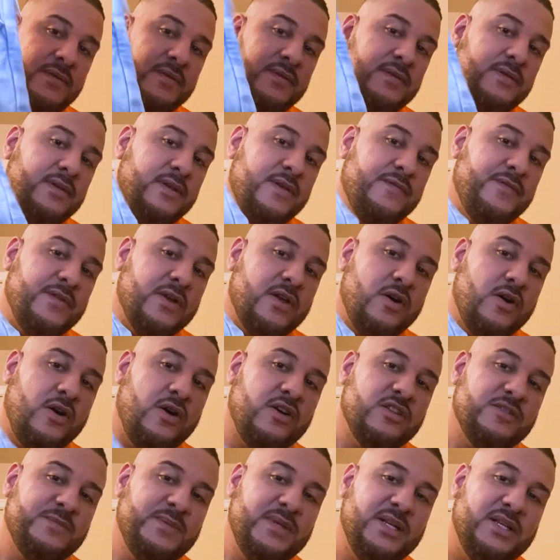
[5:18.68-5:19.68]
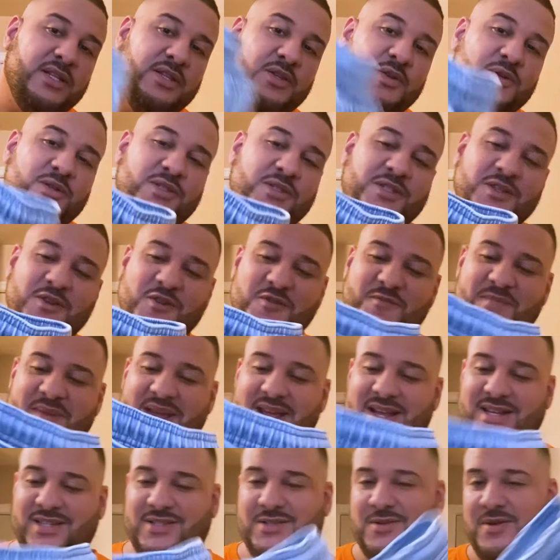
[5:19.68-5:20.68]
if it calls me to do so,
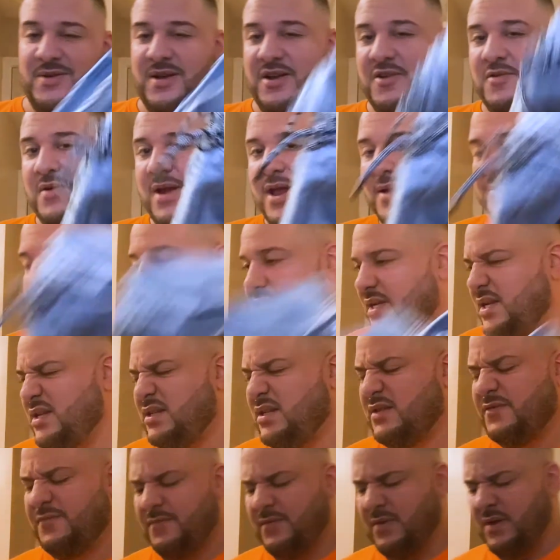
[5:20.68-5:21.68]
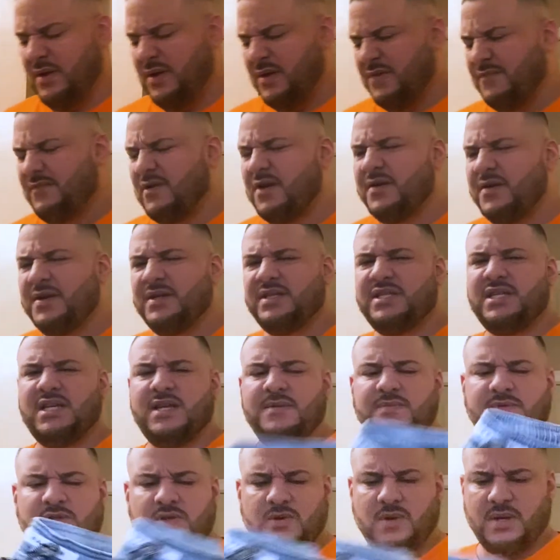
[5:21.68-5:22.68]
man. So I grabbed these, very
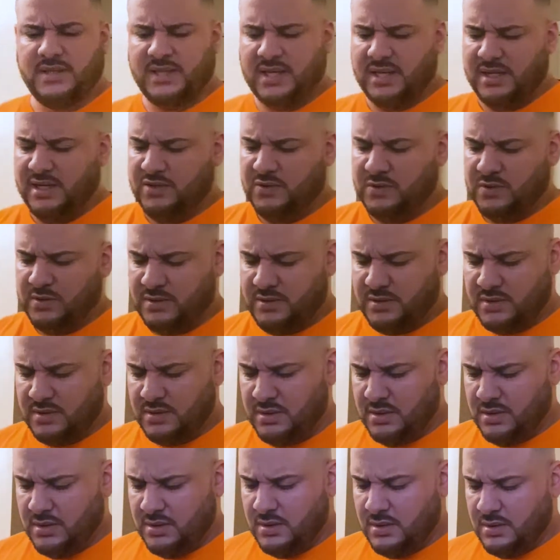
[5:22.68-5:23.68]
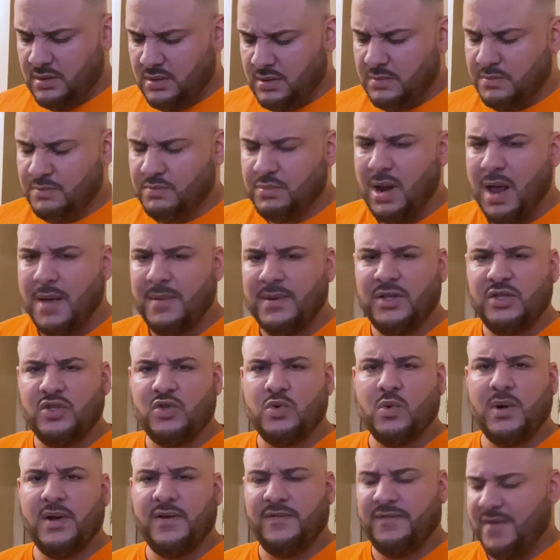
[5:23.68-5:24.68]
cheap too. I think these was probably
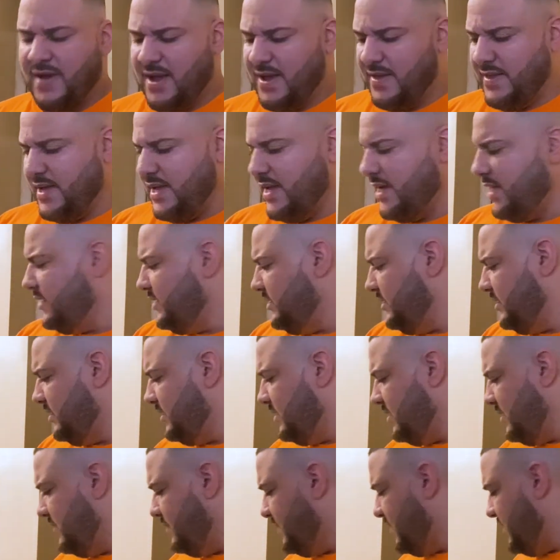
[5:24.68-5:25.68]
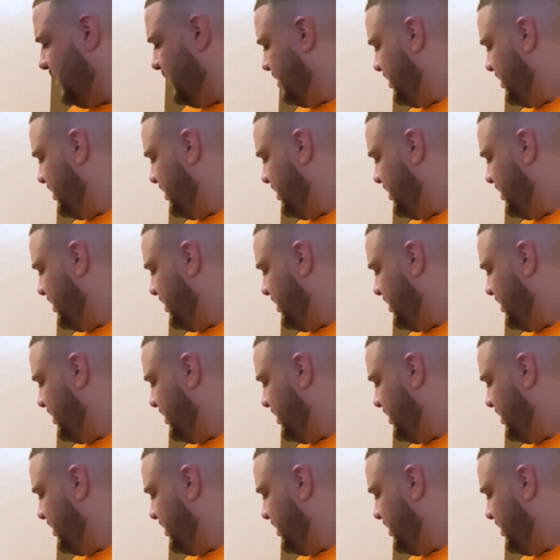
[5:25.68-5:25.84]
$25 or something like